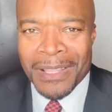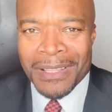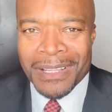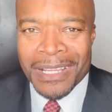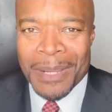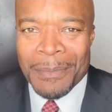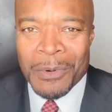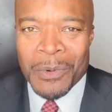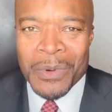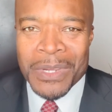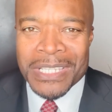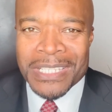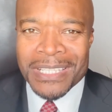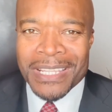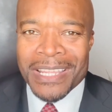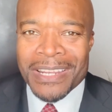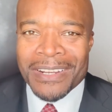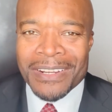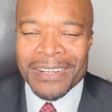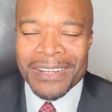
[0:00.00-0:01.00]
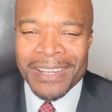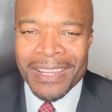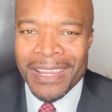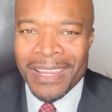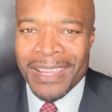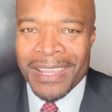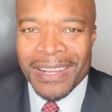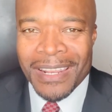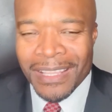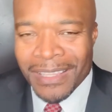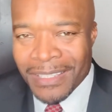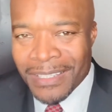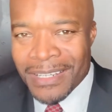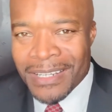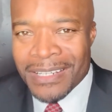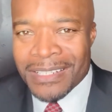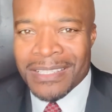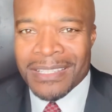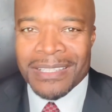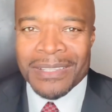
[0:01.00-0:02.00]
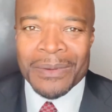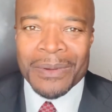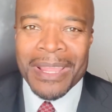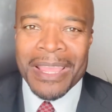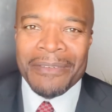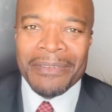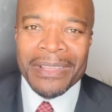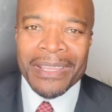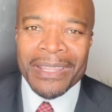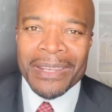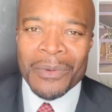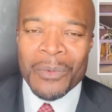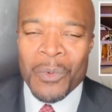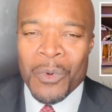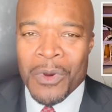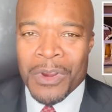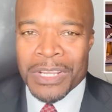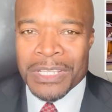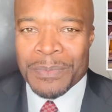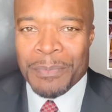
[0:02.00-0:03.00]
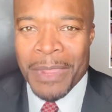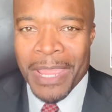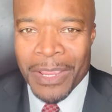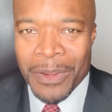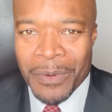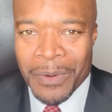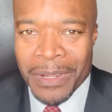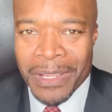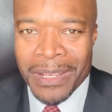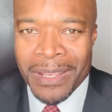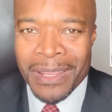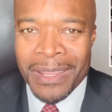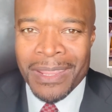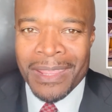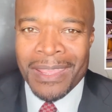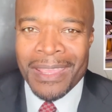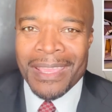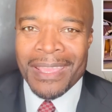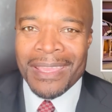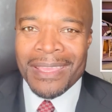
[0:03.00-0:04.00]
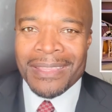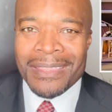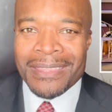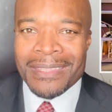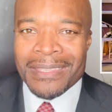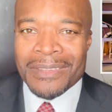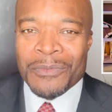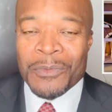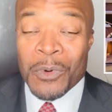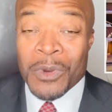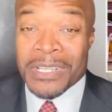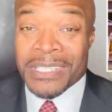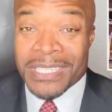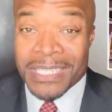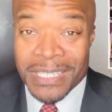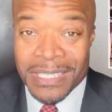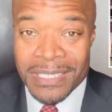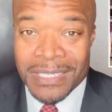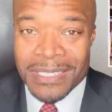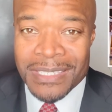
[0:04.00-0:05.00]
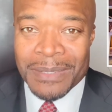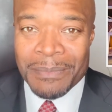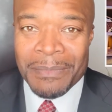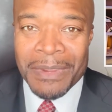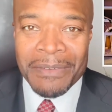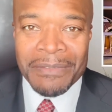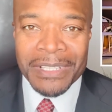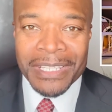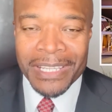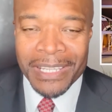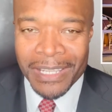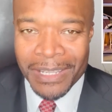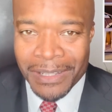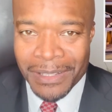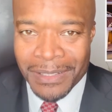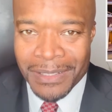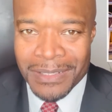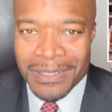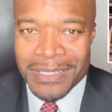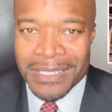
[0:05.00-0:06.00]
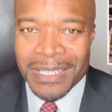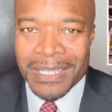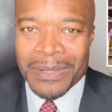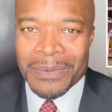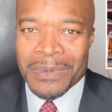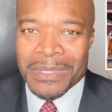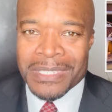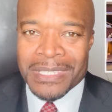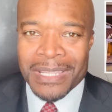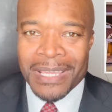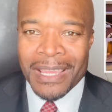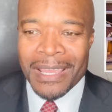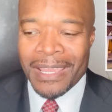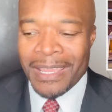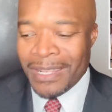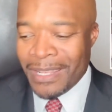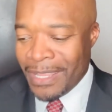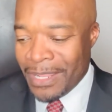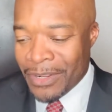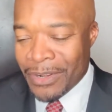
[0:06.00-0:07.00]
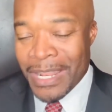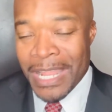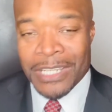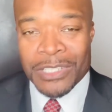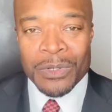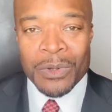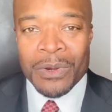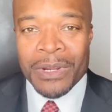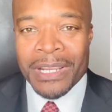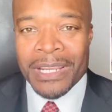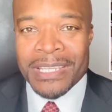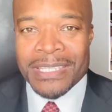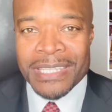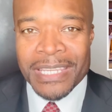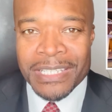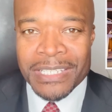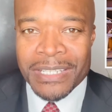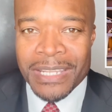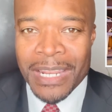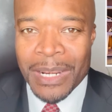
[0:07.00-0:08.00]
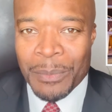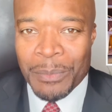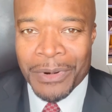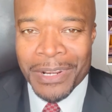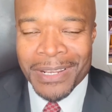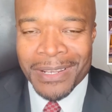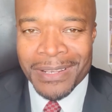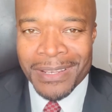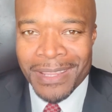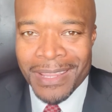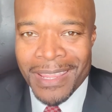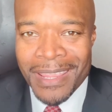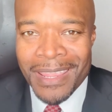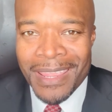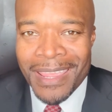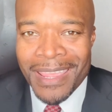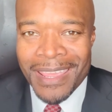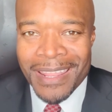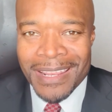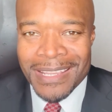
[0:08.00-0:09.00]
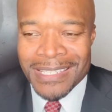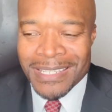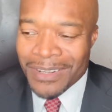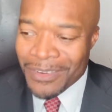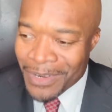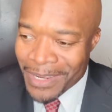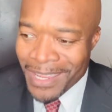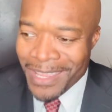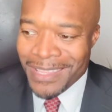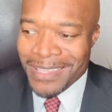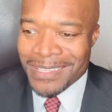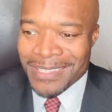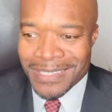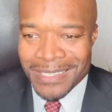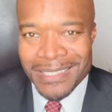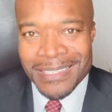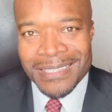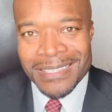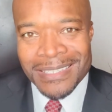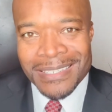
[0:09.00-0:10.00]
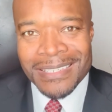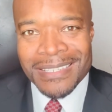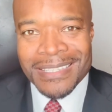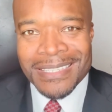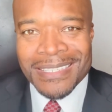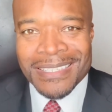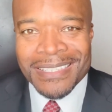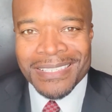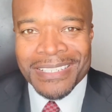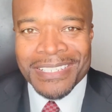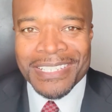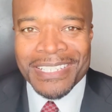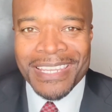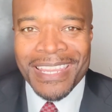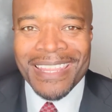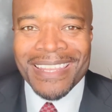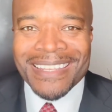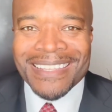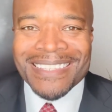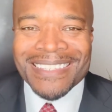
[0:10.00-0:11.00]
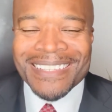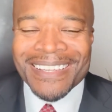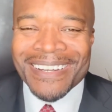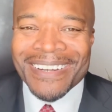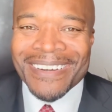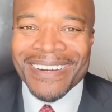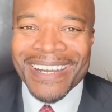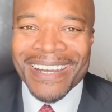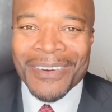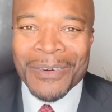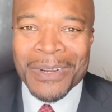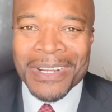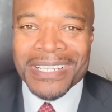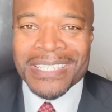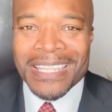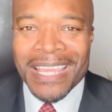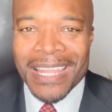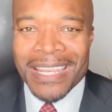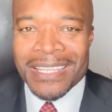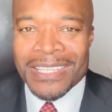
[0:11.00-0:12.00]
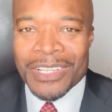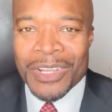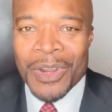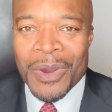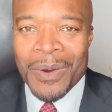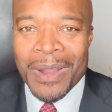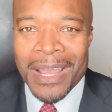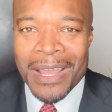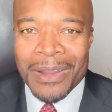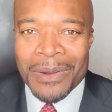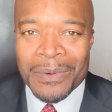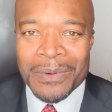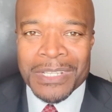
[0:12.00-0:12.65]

a couple weeks later, and I looked and they were having an awards banquet at the Four Seasons in Beverly Hills, and it was uh, an international organization out of Britain. And I said, okay, this is this is legit. So uh, we're excited to go out. We're